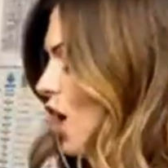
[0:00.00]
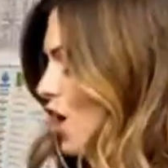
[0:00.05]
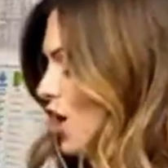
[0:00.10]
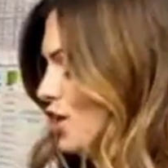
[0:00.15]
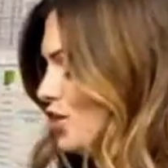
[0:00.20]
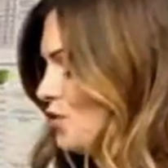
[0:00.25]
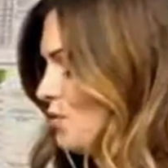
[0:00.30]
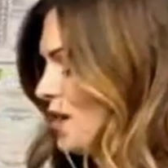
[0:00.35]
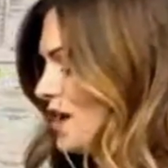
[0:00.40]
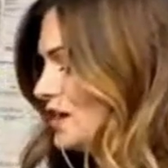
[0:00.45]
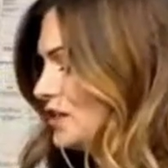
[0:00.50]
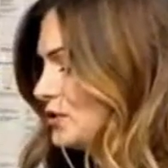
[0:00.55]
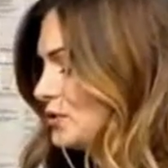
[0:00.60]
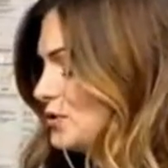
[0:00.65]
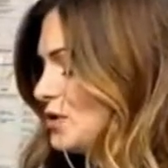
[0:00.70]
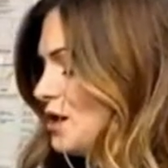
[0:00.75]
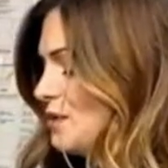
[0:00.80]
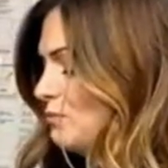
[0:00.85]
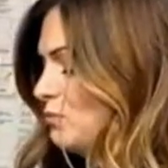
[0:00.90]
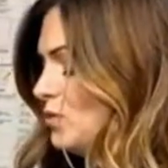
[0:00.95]
all the way
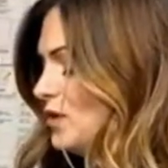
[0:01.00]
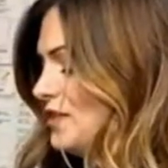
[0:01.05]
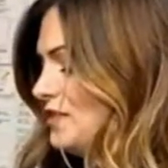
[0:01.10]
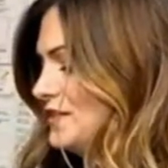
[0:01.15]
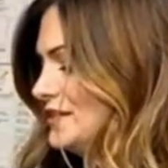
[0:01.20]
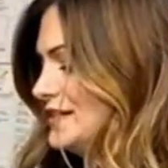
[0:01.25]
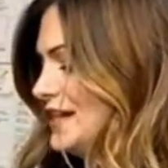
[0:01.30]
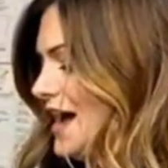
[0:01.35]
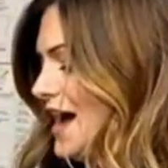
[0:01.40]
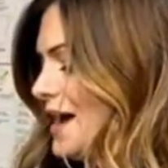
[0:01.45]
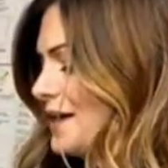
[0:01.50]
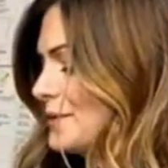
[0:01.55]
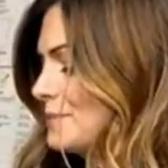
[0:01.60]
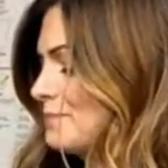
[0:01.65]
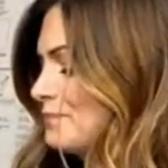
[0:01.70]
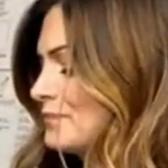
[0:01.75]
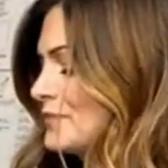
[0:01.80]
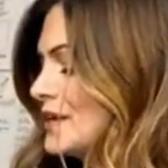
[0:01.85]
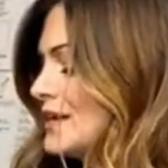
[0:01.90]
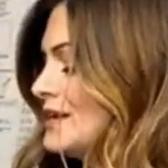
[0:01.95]
through up with the tag.
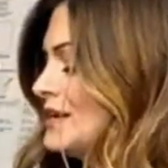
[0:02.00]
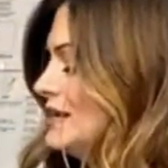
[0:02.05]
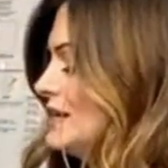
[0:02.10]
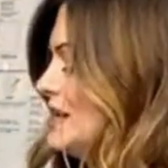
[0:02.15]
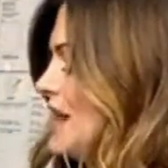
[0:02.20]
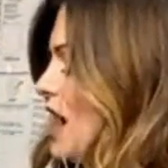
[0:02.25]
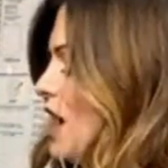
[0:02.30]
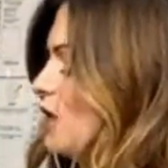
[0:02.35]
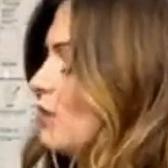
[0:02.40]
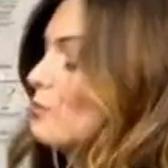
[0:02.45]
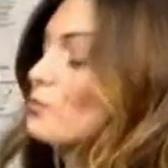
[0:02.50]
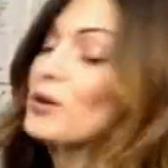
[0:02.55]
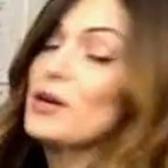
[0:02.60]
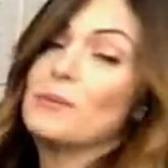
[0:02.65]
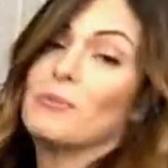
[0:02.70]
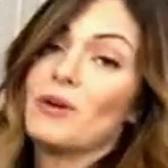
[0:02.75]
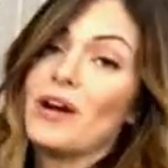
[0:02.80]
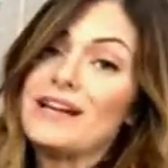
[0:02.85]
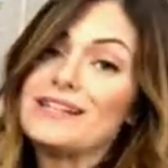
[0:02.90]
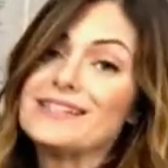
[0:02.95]
Now,
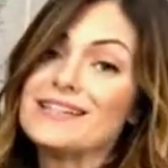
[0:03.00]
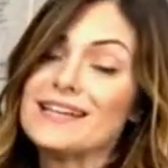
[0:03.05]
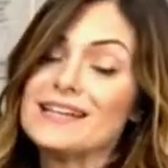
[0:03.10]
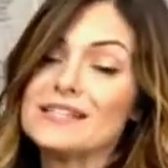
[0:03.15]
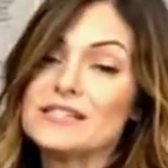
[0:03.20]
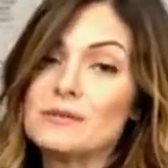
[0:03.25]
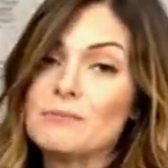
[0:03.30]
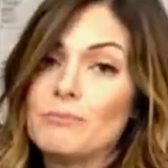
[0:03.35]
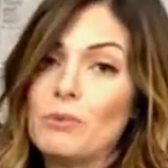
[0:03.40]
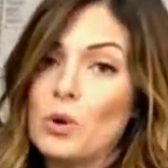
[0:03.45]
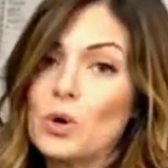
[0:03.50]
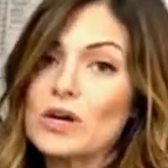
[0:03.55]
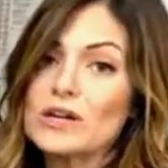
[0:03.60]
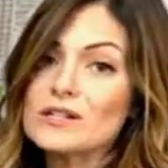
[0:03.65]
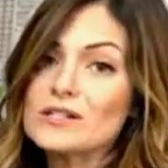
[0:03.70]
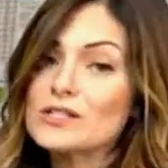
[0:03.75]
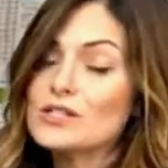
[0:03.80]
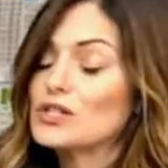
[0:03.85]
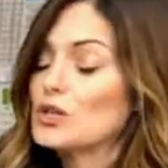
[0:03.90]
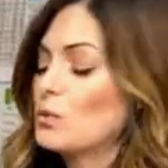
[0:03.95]
pre-pressing is
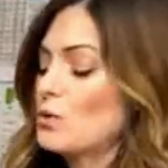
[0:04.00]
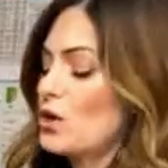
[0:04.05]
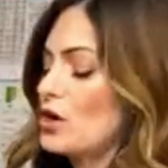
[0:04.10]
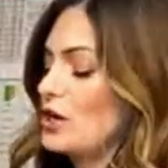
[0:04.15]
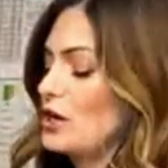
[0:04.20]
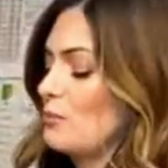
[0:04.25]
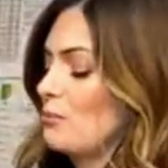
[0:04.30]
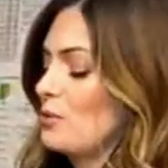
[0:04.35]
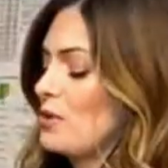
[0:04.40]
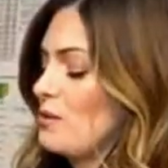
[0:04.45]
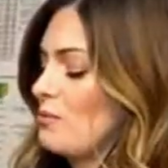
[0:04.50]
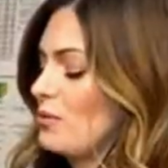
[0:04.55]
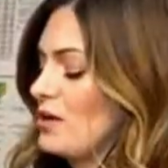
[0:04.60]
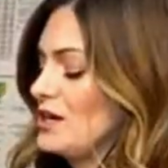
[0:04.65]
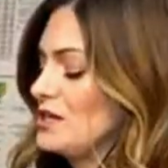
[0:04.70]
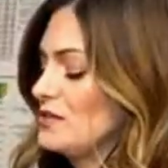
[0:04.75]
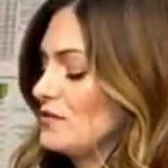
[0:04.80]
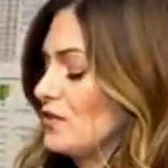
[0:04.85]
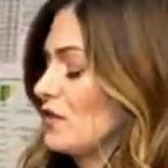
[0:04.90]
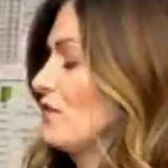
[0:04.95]
important, so we're gonna
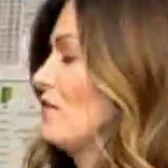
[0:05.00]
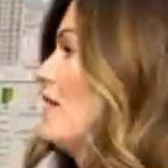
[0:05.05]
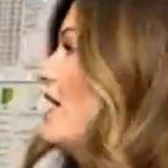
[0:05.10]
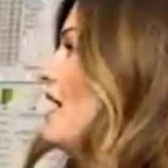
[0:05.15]
pre-press for